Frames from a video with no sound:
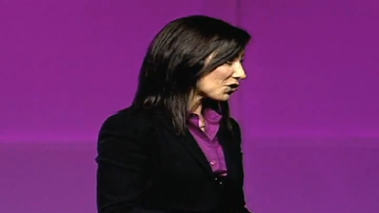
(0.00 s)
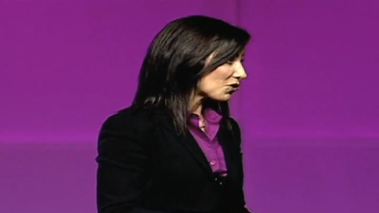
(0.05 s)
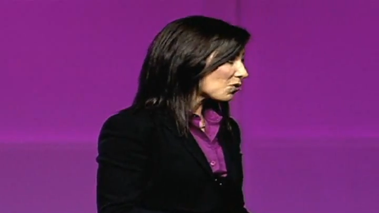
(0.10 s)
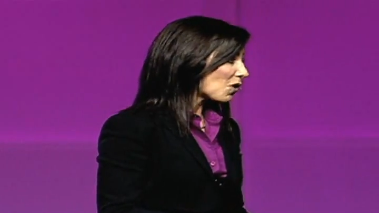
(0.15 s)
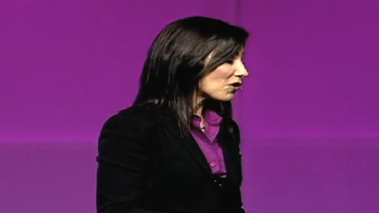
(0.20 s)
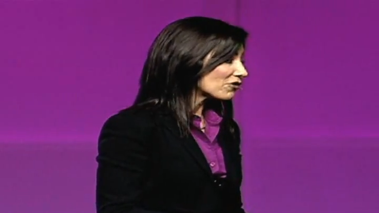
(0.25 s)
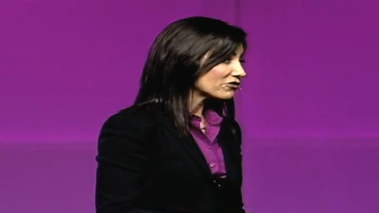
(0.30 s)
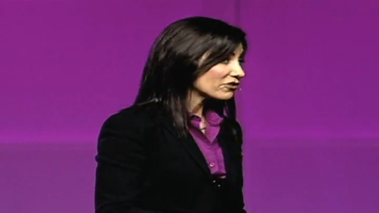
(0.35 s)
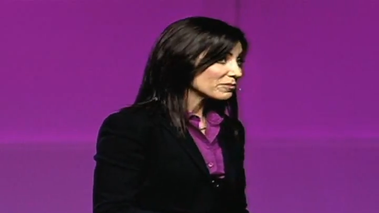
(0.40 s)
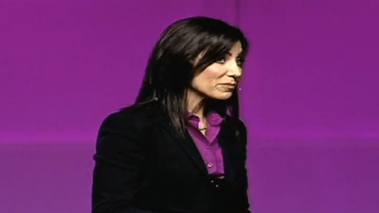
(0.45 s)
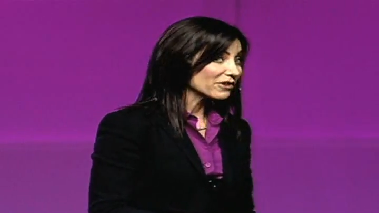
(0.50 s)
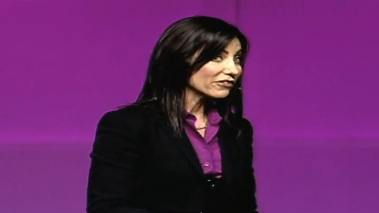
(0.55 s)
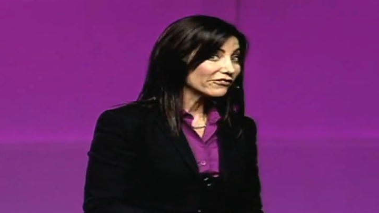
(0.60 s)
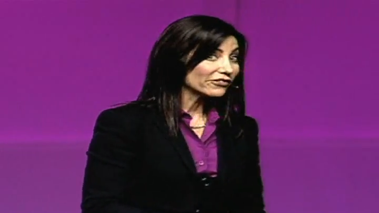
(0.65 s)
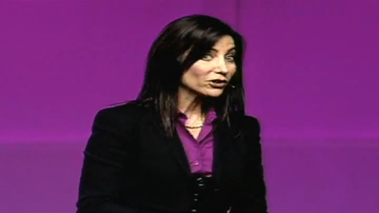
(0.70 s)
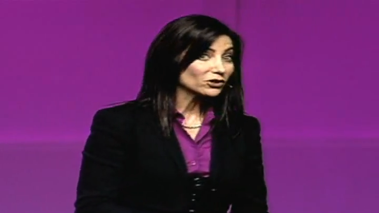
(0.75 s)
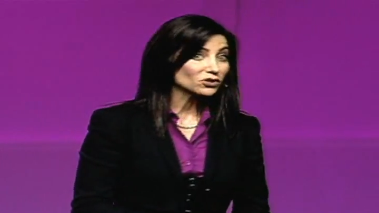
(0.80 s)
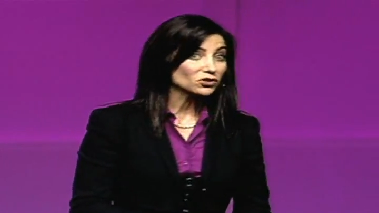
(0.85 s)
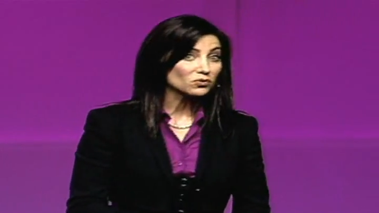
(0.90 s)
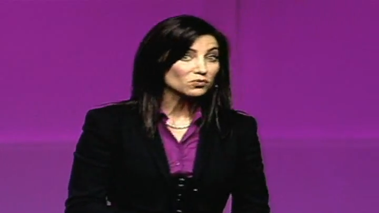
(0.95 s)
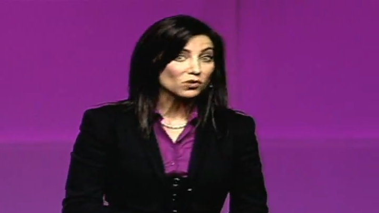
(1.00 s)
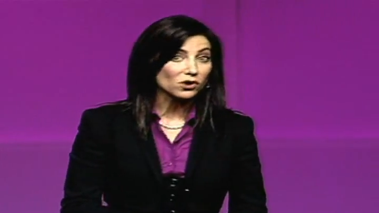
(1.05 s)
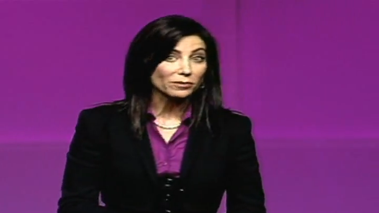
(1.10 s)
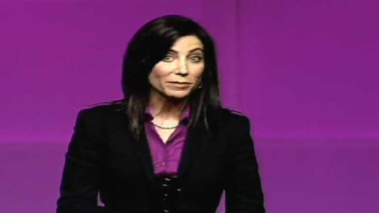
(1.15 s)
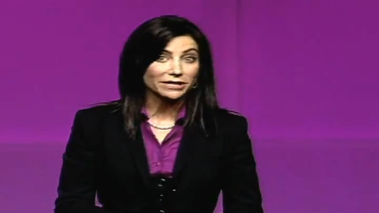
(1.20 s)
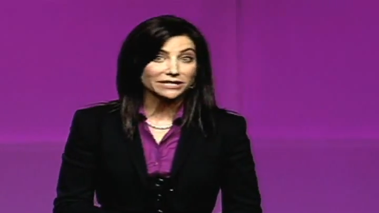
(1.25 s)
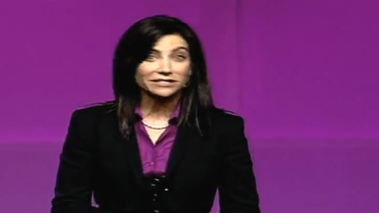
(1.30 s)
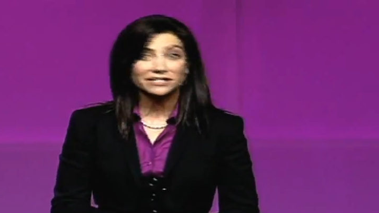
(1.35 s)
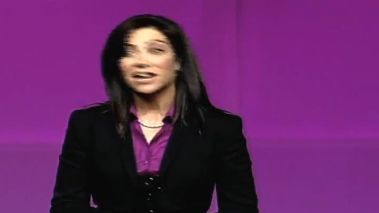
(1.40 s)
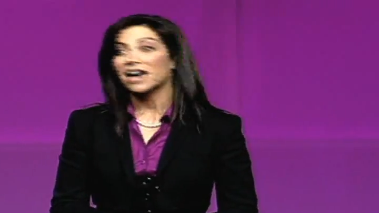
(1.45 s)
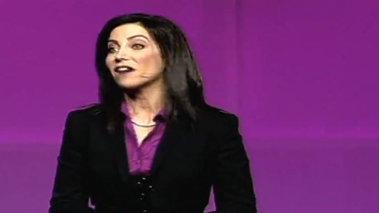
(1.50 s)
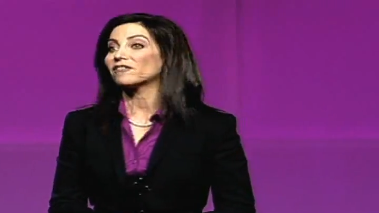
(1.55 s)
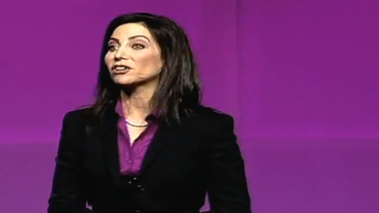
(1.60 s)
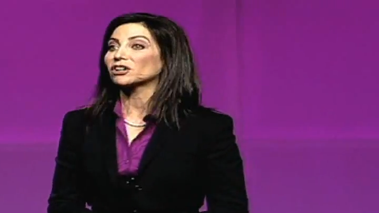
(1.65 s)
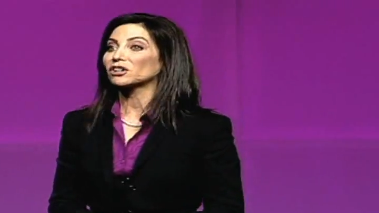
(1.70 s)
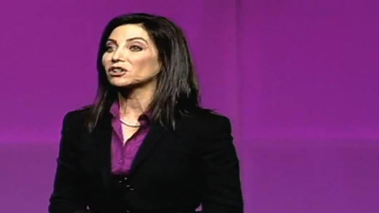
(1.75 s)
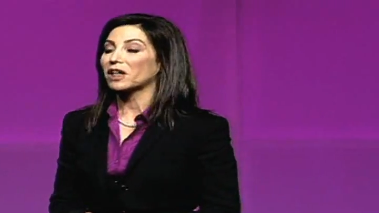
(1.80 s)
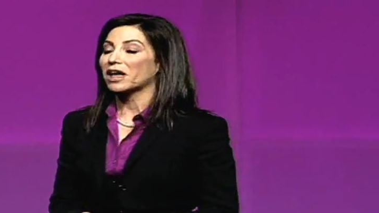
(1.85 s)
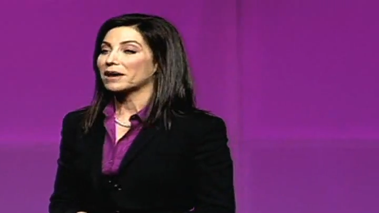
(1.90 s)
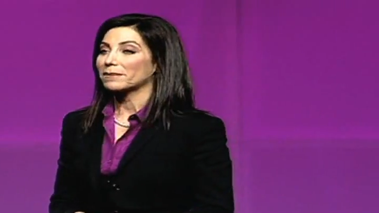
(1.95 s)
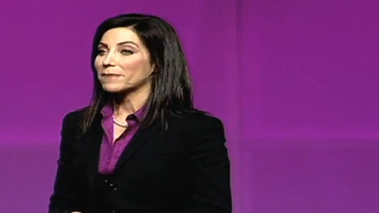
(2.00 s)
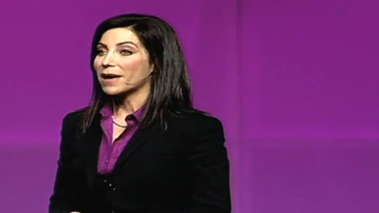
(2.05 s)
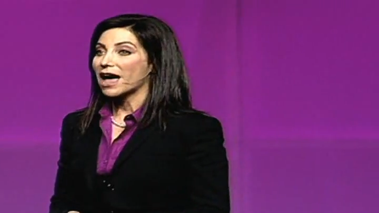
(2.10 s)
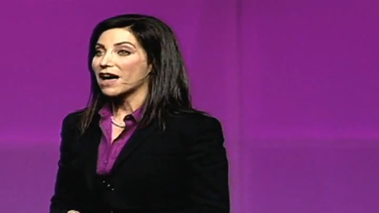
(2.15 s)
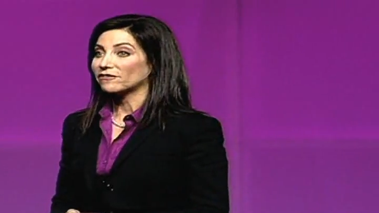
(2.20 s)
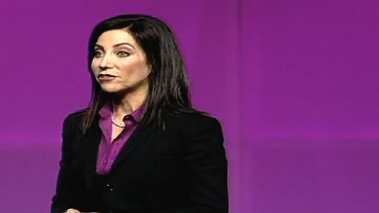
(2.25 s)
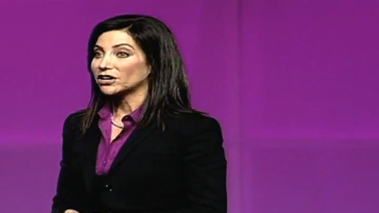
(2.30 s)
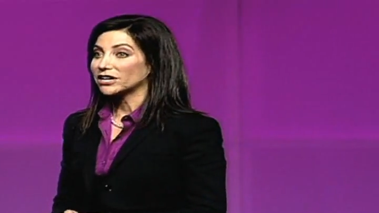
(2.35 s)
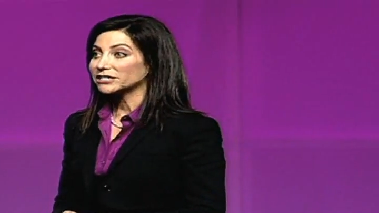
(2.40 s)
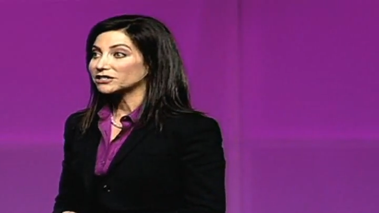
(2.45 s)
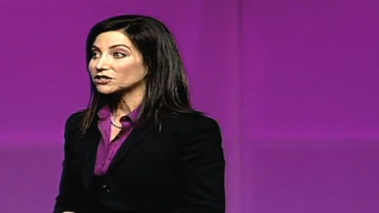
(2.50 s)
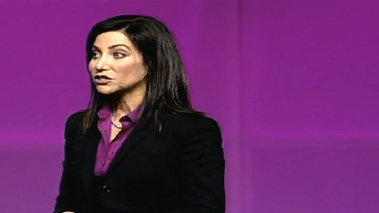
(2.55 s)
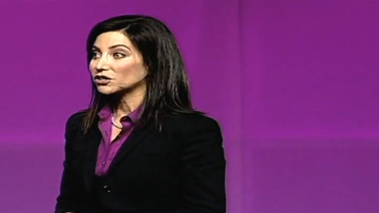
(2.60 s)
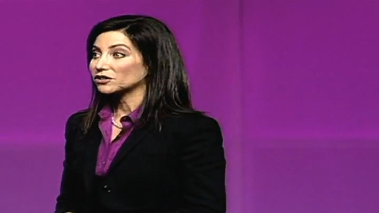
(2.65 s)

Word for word: a quote from the first woman to ever climb Everest.